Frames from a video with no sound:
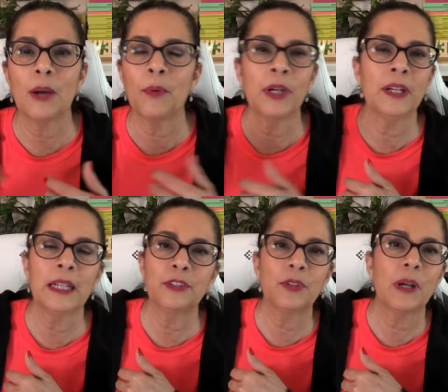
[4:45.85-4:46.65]
I wouldn't
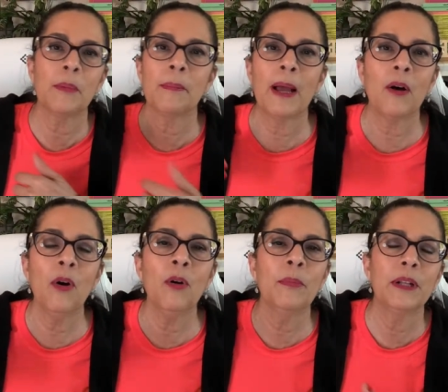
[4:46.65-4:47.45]
let you come in my
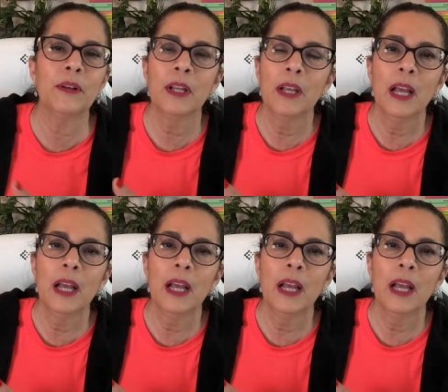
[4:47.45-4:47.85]
home and